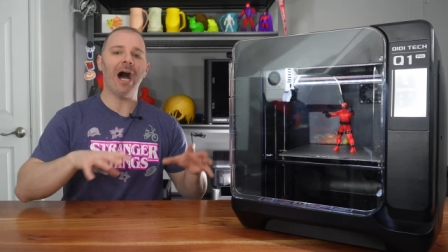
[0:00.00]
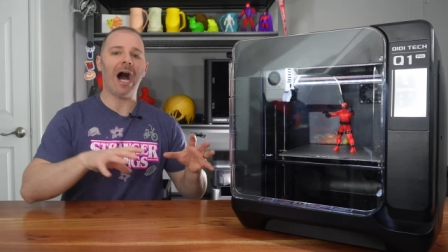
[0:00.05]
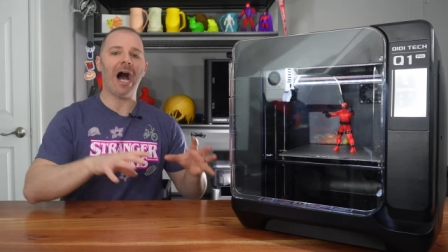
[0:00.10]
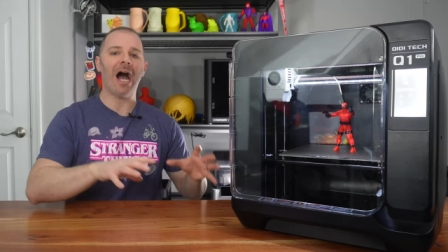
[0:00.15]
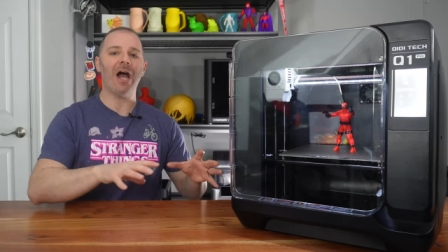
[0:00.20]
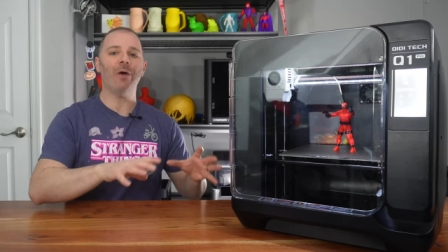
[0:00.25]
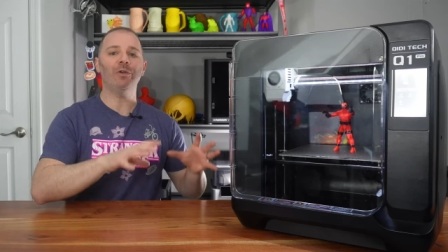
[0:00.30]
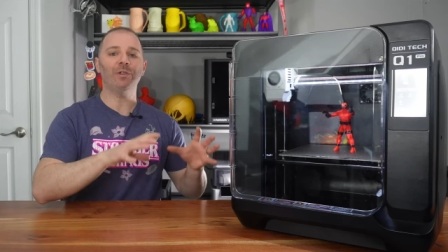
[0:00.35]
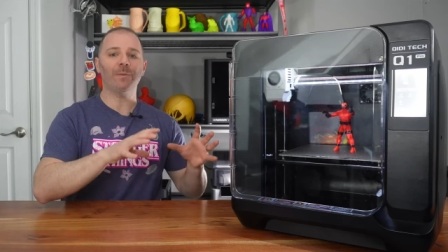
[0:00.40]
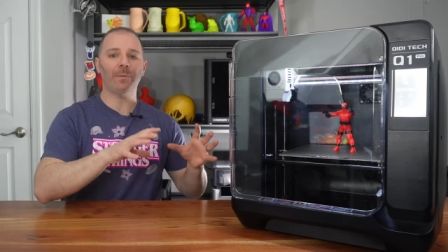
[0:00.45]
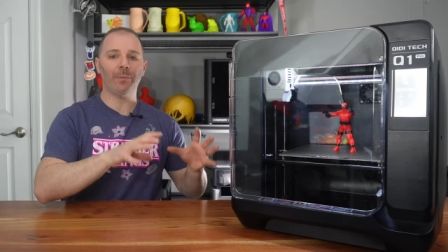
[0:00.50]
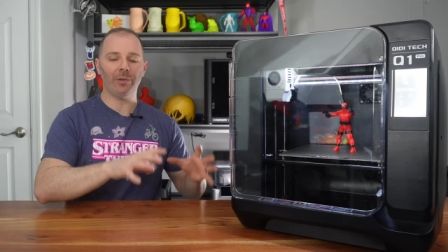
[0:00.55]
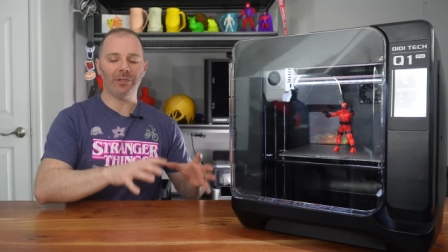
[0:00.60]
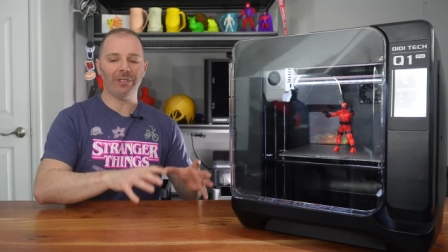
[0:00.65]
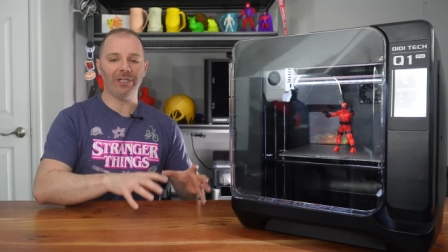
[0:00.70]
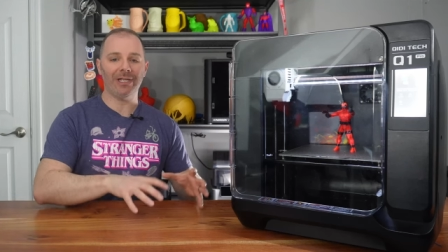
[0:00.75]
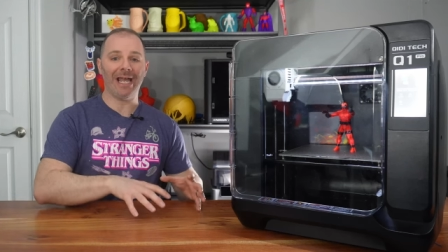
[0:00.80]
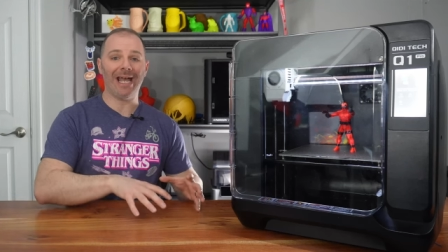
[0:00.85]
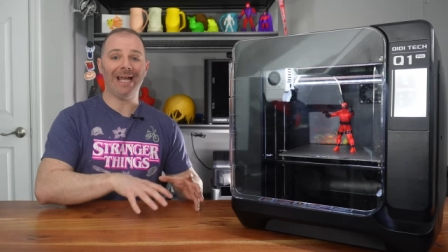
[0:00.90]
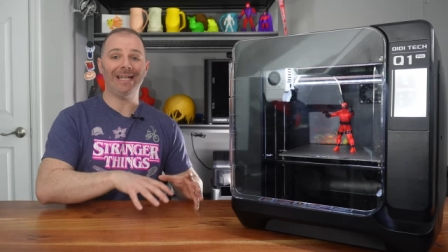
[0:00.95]
I was
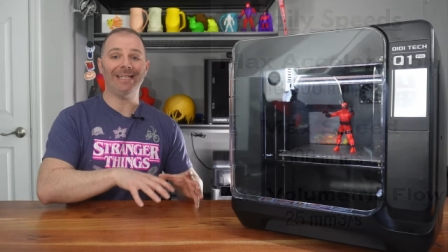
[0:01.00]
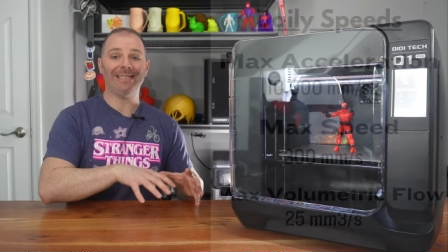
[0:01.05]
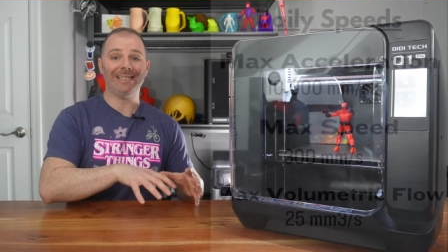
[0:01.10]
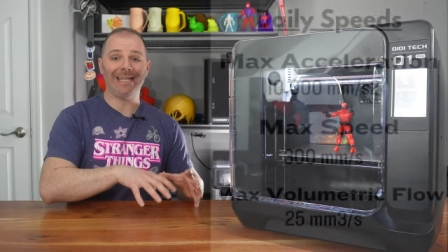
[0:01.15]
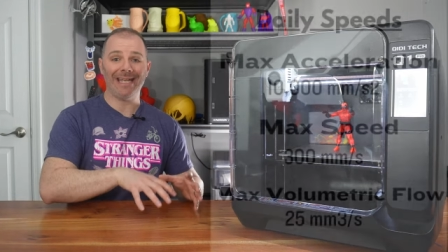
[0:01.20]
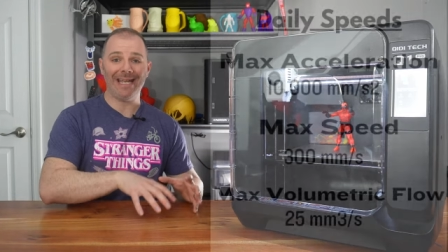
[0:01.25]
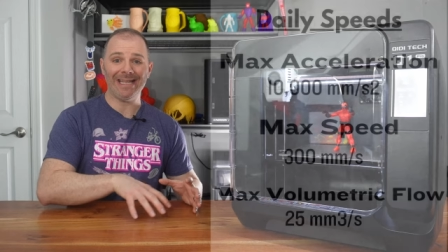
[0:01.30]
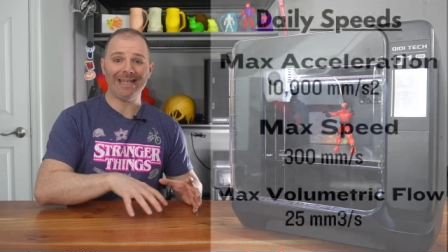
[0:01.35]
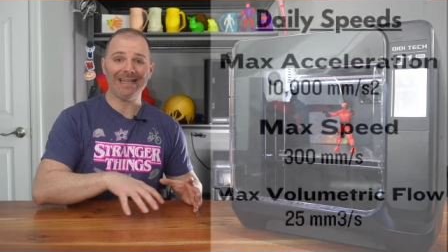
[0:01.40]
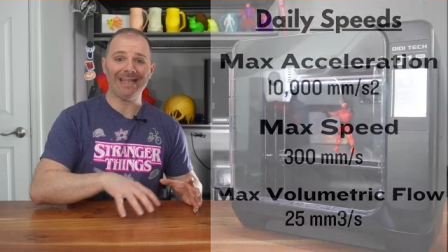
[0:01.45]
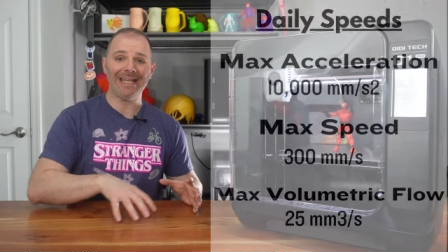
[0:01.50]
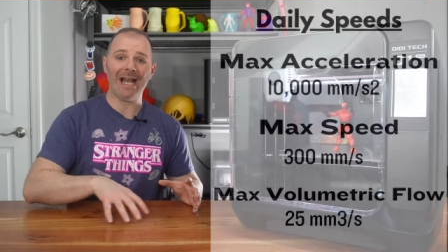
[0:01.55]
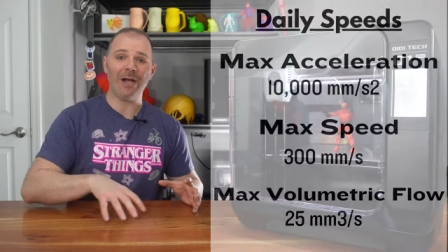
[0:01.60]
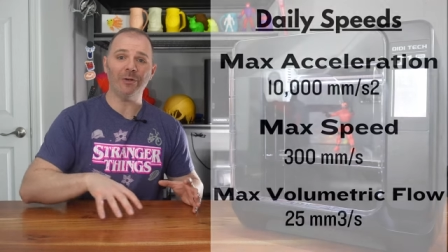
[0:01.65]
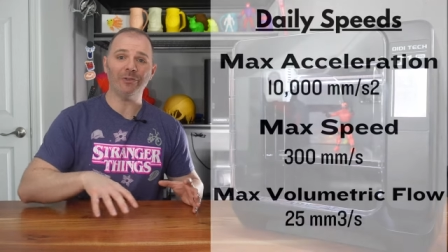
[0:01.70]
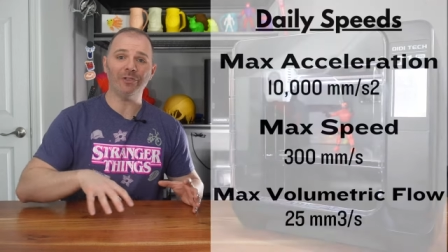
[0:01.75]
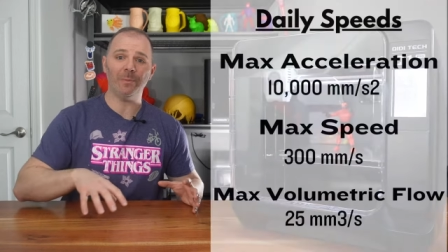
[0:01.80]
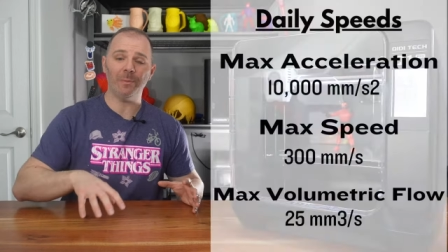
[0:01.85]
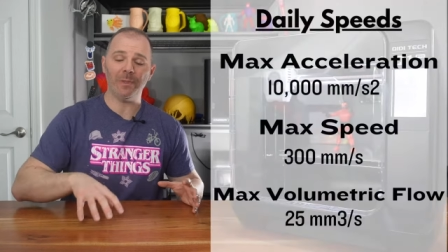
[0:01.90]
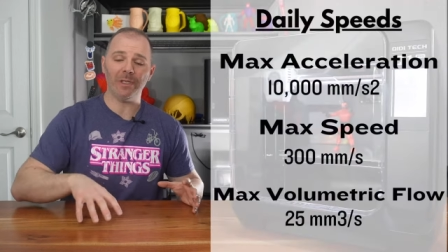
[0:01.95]
printing at
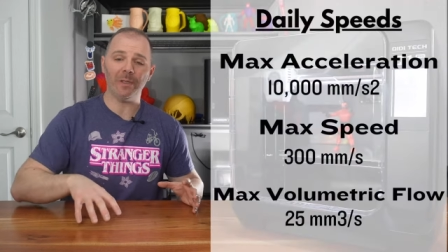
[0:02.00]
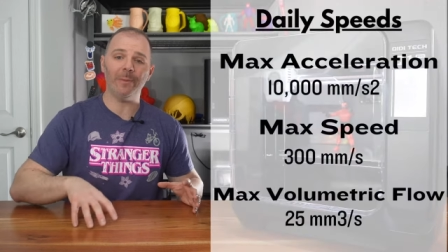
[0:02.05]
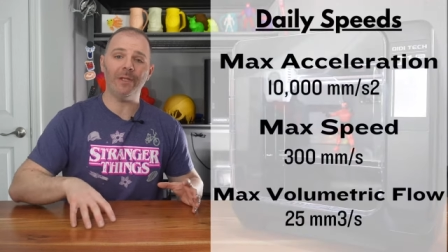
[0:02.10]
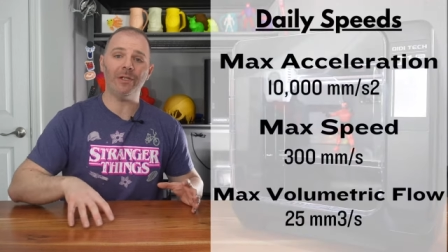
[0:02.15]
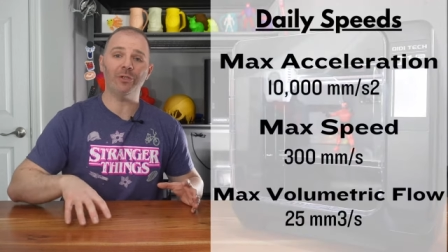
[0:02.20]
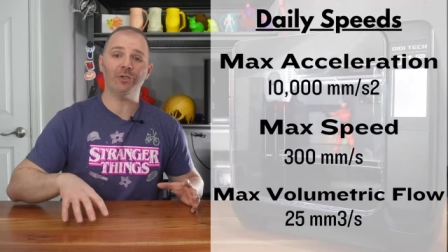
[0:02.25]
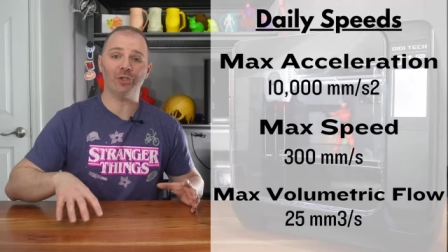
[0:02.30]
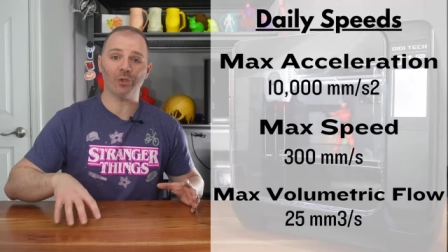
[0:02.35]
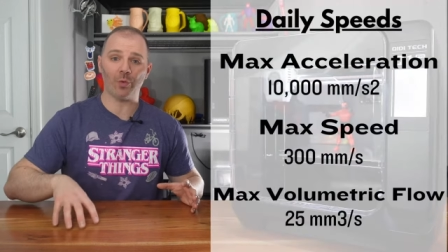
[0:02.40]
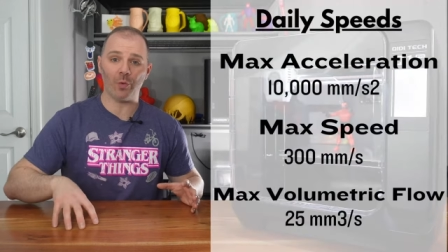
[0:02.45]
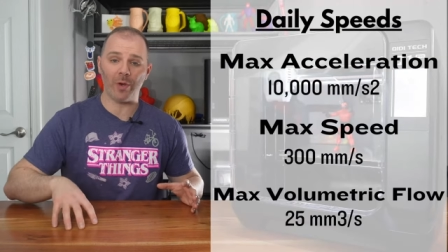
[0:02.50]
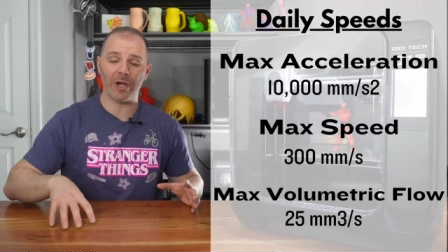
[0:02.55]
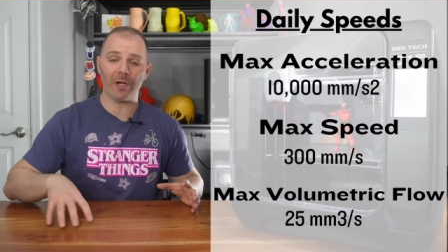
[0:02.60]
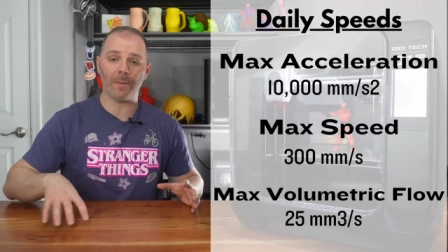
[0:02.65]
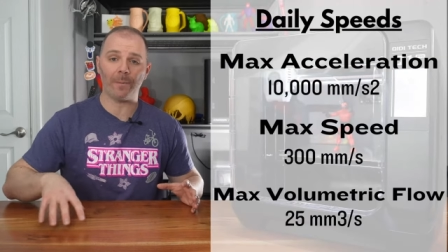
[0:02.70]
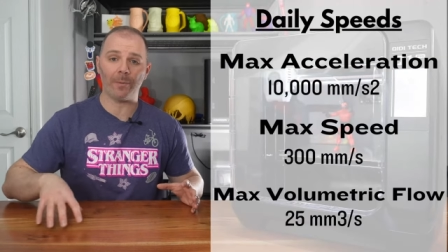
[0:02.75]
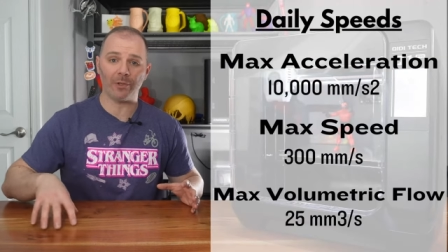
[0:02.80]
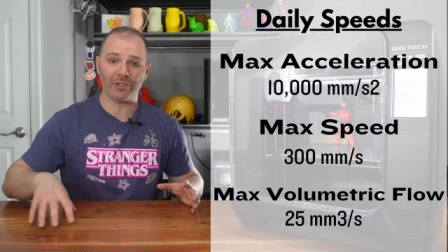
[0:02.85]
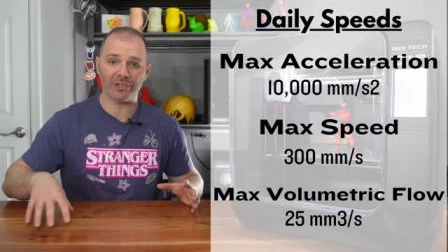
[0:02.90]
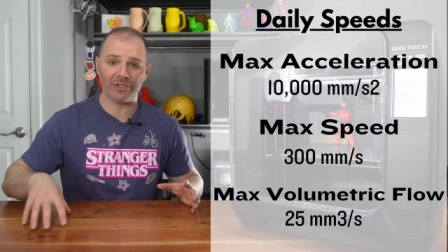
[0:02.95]
10,000 millimeters
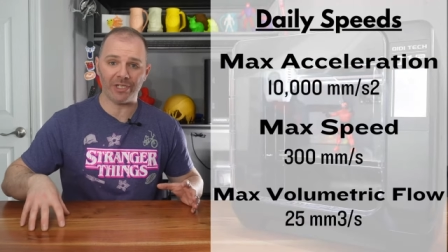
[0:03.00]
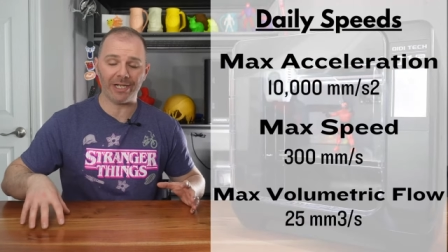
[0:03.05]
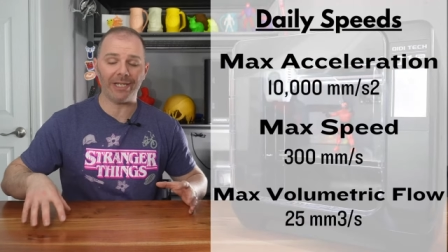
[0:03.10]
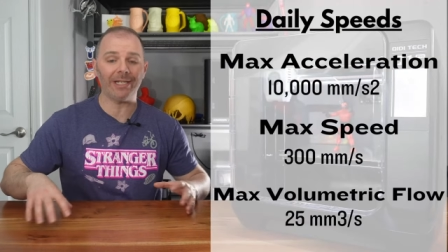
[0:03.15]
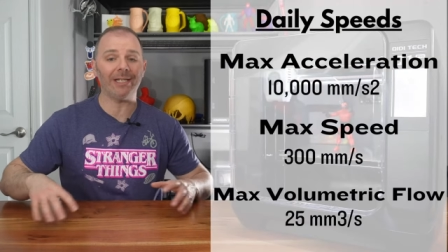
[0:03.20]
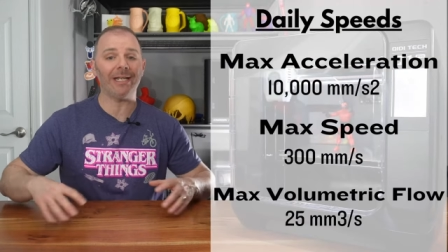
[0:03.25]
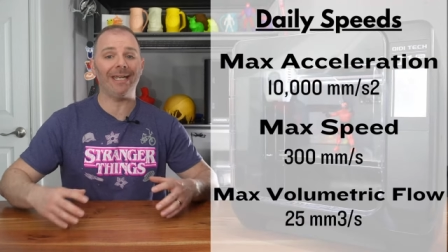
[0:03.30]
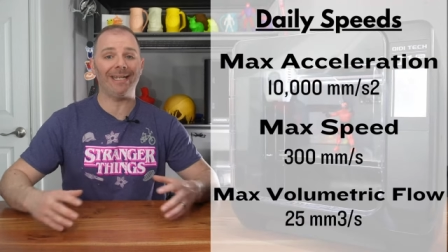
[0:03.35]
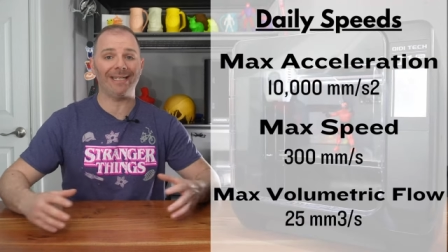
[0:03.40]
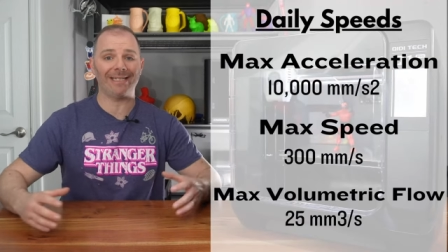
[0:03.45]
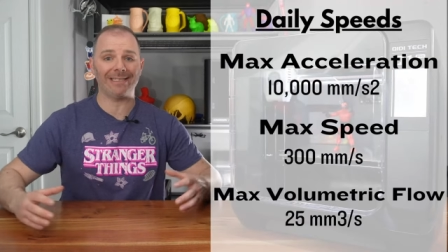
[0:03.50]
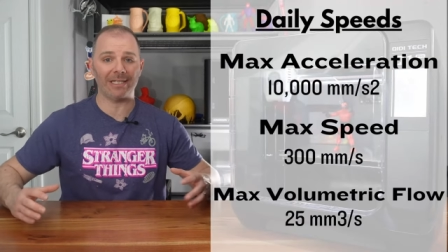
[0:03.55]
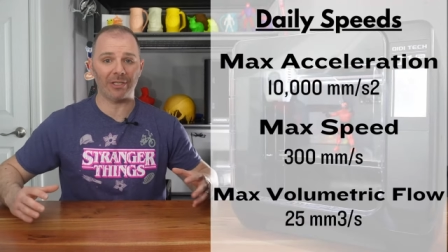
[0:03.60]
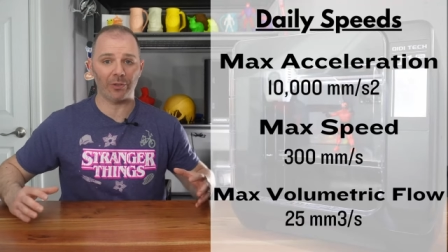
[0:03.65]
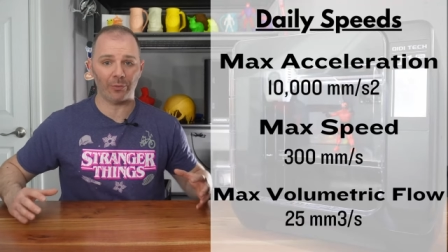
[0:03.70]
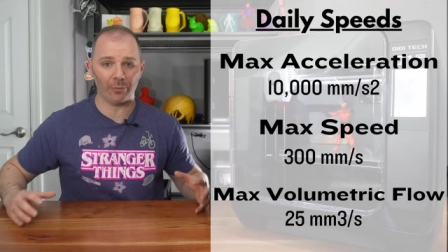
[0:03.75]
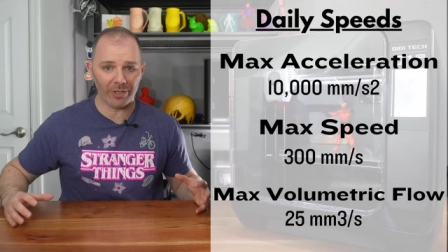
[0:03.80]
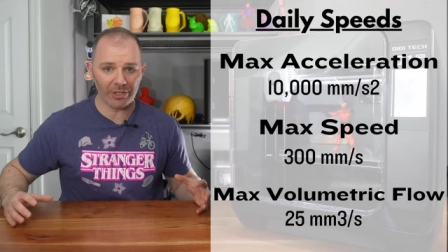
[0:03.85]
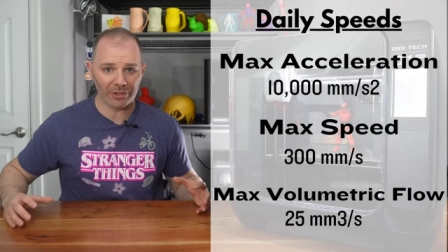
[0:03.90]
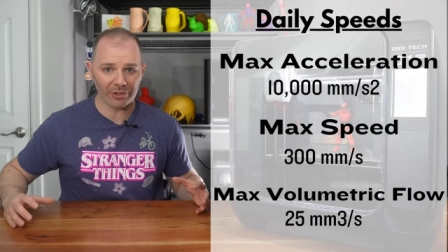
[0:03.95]
squared per second in
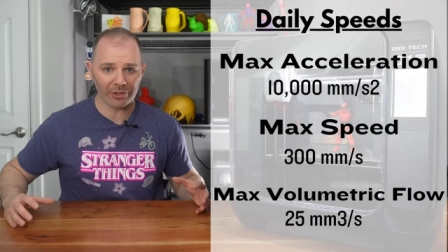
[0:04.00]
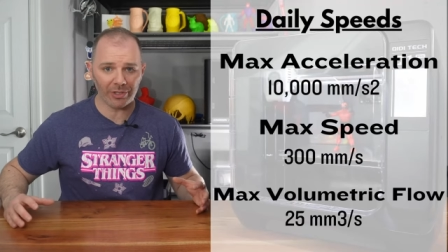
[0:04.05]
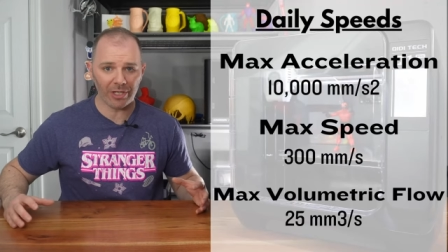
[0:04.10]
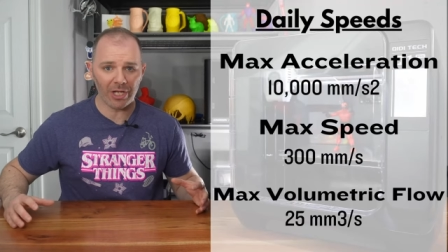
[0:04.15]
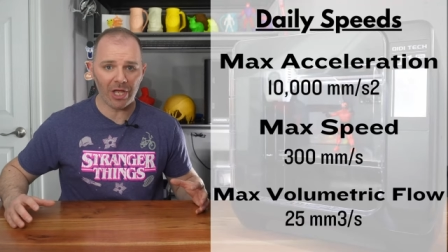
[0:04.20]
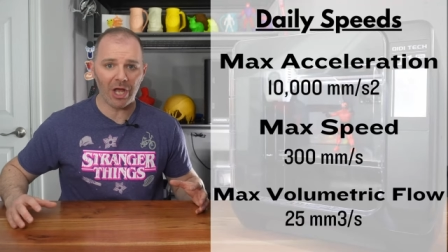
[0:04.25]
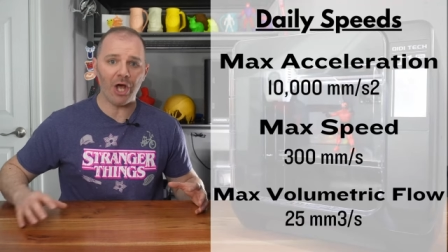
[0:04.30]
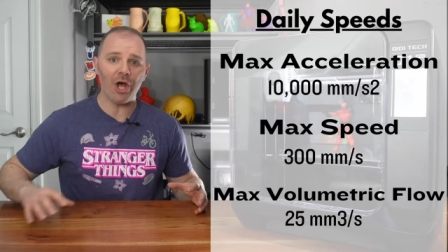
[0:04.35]
acceleration,